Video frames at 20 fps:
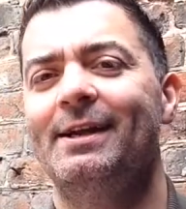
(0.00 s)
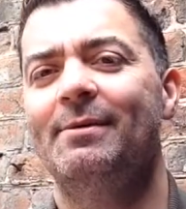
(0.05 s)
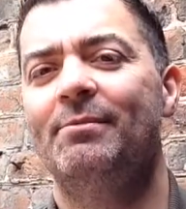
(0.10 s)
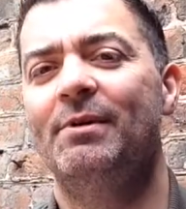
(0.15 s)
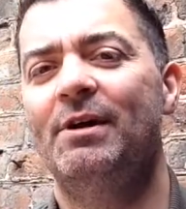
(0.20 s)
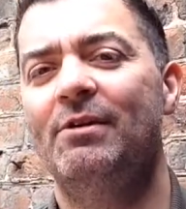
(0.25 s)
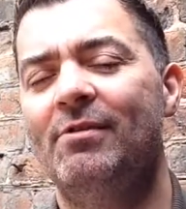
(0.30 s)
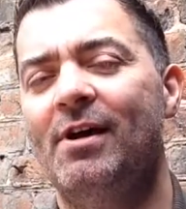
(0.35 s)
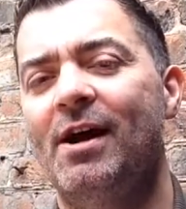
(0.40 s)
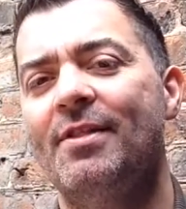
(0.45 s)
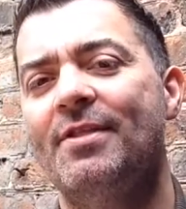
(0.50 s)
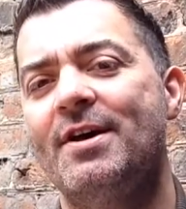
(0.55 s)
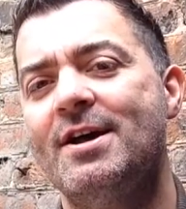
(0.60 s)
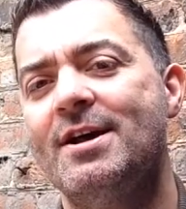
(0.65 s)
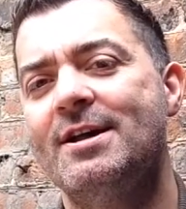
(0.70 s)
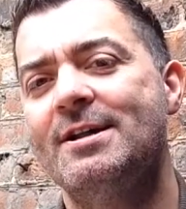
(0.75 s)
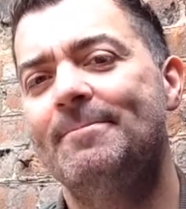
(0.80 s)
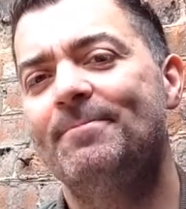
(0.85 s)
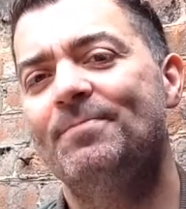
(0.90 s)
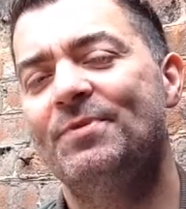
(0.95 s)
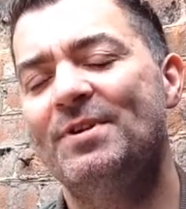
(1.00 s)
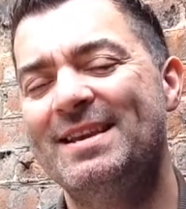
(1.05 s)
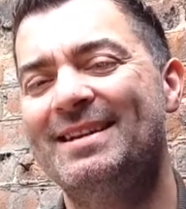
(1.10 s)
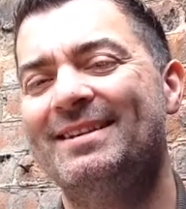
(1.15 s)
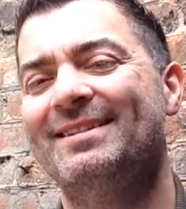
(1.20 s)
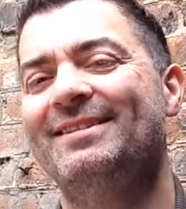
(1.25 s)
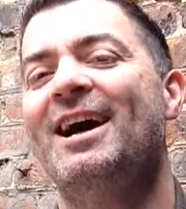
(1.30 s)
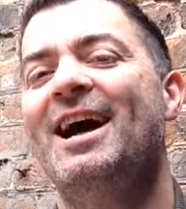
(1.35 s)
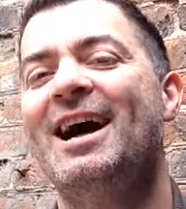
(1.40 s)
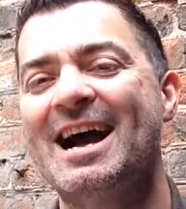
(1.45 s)
but rather the
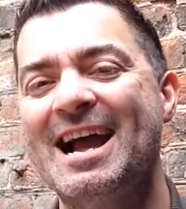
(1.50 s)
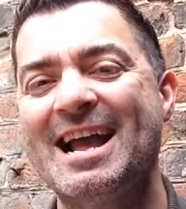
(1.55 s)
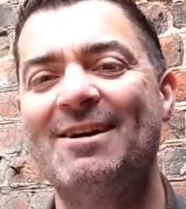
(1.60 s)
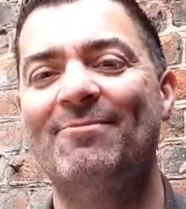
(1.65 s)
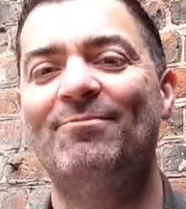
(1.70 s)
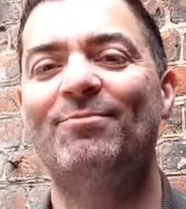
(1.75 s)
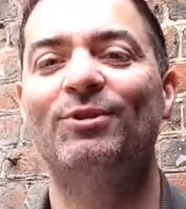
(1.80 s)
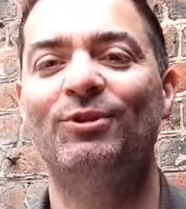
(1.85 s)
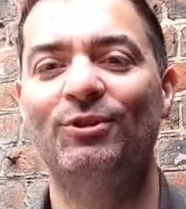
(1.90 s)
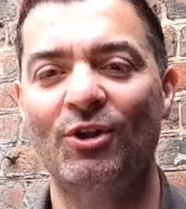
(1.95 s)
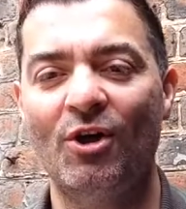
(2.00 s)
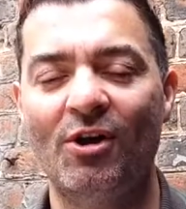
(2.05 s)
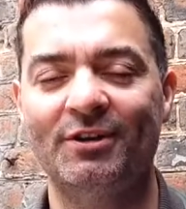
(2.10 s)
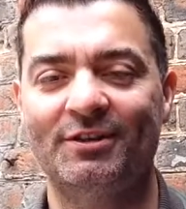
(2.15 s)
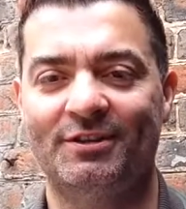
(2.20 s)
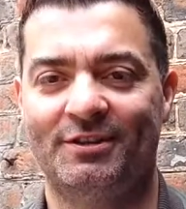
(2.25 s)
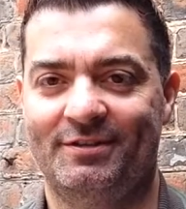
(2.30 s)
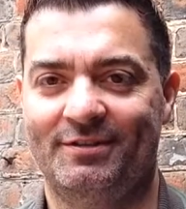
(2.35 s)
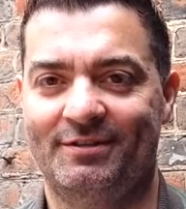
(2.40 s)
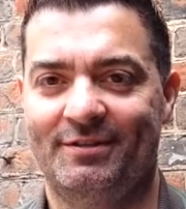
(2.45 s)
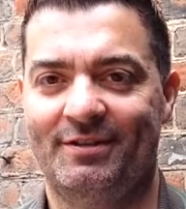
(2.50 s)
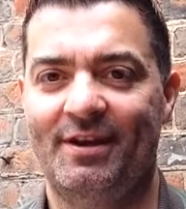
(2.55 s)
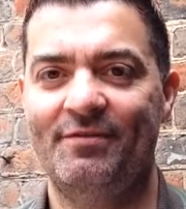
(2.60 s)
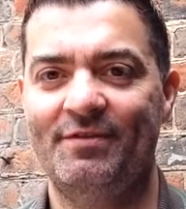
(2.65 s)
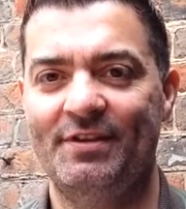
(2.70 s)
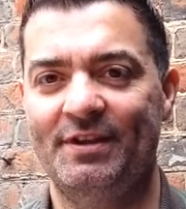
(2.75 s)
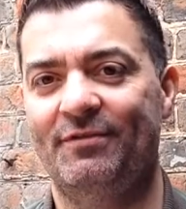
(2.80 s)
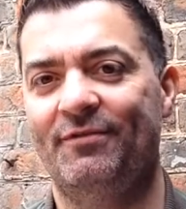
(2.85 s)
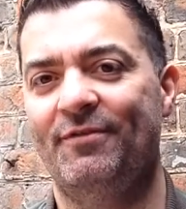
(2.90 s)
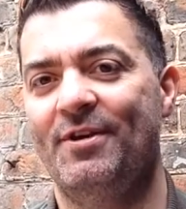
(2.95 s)
entire plot of
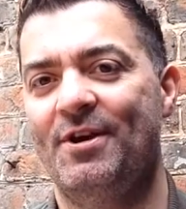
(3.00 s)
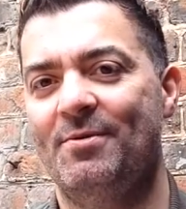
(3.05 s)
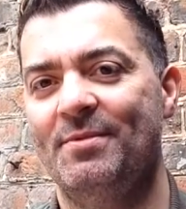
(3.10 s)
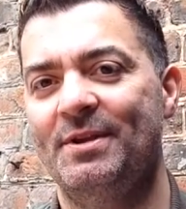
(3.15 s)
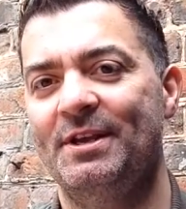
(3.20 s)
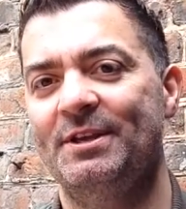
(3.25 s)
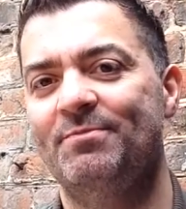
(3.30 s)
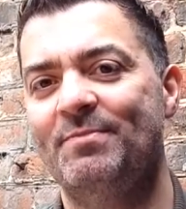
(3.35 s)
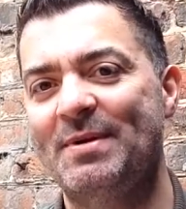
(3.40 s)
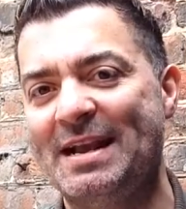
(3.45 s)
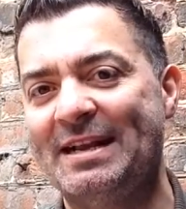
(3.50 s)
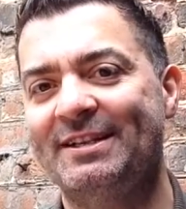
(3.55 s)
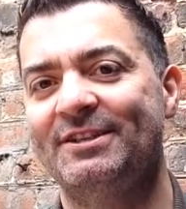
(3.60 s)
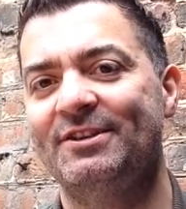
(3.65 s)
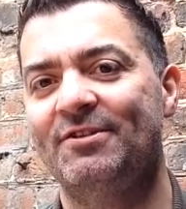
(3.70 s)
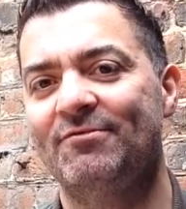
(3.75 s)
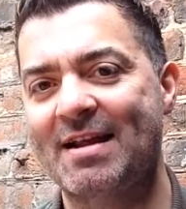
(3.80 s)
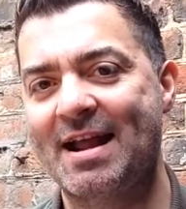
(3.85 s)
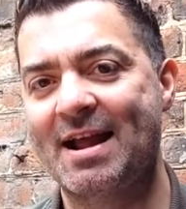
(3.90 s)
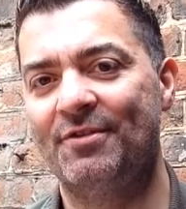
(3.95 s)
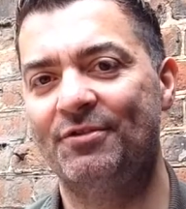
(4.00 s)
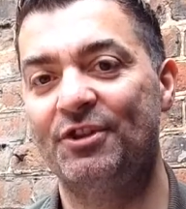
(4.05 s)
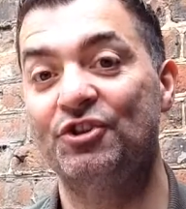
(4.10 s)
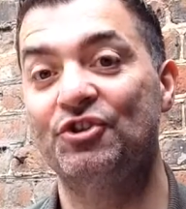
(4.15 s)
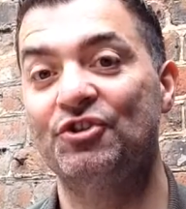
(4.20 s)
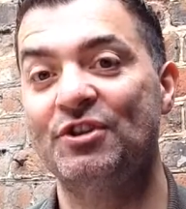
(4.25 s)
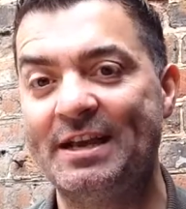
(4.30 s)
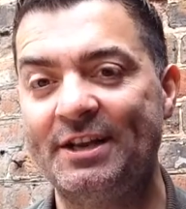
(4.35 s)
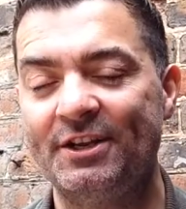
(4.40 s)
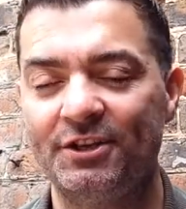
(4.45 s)
this film is based around the
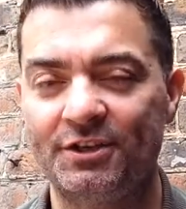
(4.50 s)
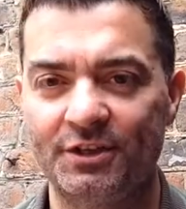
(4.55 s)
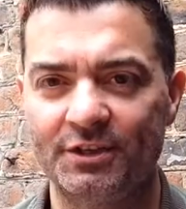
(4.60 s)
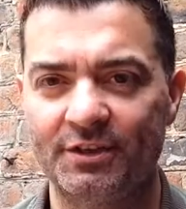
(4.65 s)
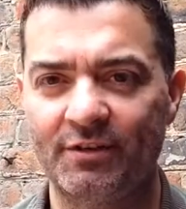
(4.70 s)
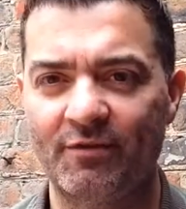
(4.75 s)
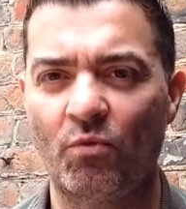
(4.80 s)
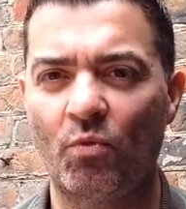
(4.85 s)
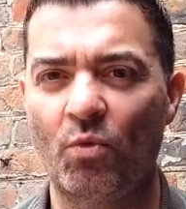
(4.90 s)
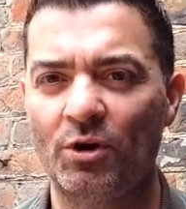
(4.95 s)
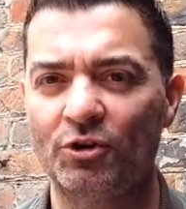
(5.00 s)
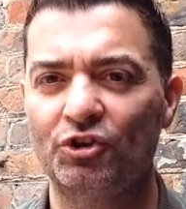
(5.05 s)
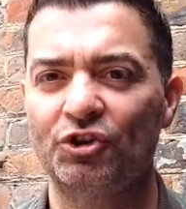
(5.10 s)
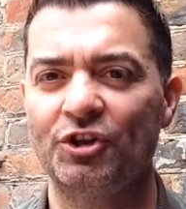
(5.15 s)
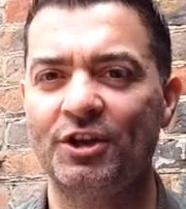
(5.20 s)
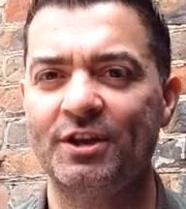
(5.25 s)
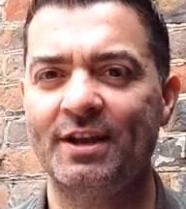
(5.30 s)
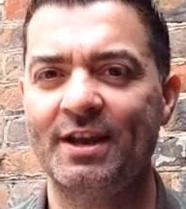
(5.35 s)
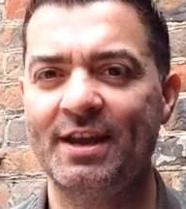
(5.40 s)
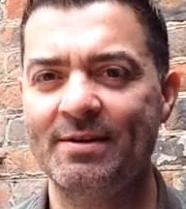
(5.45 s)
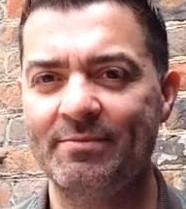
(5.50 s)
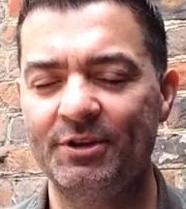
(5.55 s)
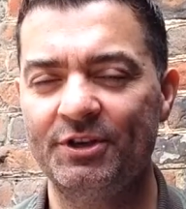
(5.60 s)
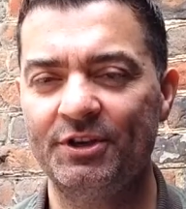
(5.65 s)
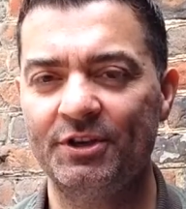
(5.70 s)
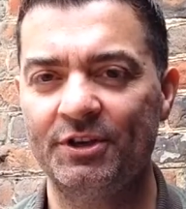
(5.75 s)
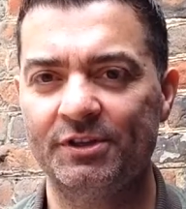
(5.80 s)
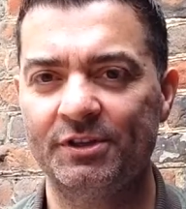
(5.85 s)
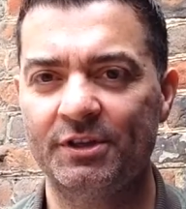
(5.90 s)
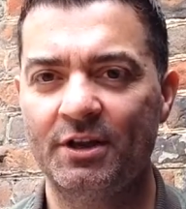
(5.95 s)
dangers of watching
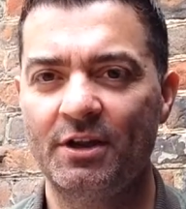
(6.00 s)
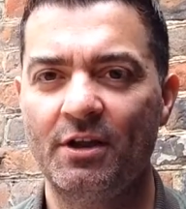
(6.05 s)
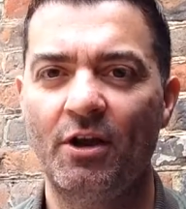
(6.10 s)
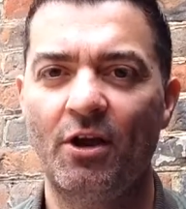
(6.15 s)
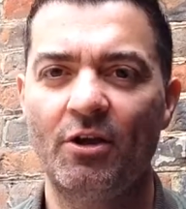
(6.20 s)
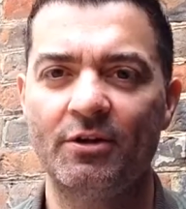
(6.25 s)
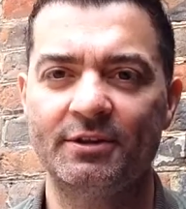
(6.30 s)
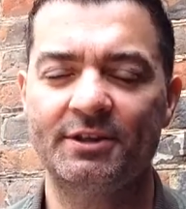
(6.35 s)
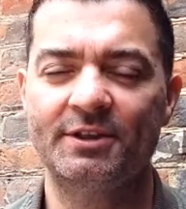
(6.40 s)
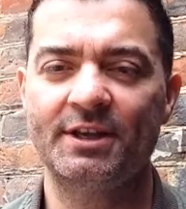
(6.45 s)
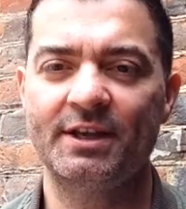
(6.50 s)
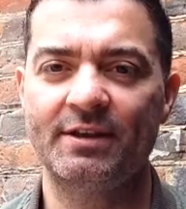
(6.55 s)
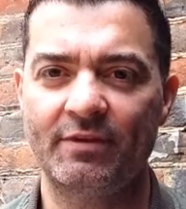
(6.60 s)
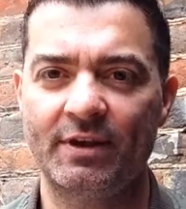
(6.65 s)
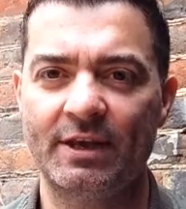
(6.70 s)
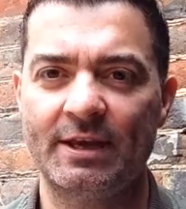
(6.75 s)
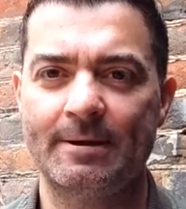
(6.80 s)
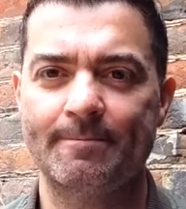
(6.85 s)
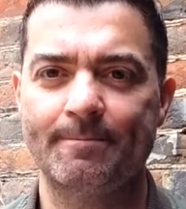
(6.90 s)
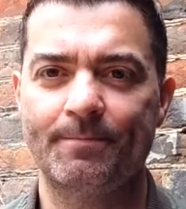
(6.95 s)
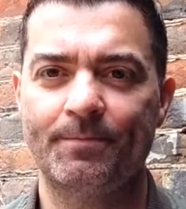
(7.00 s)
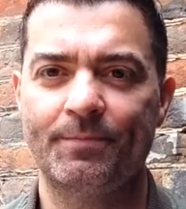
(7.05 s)
images on TV.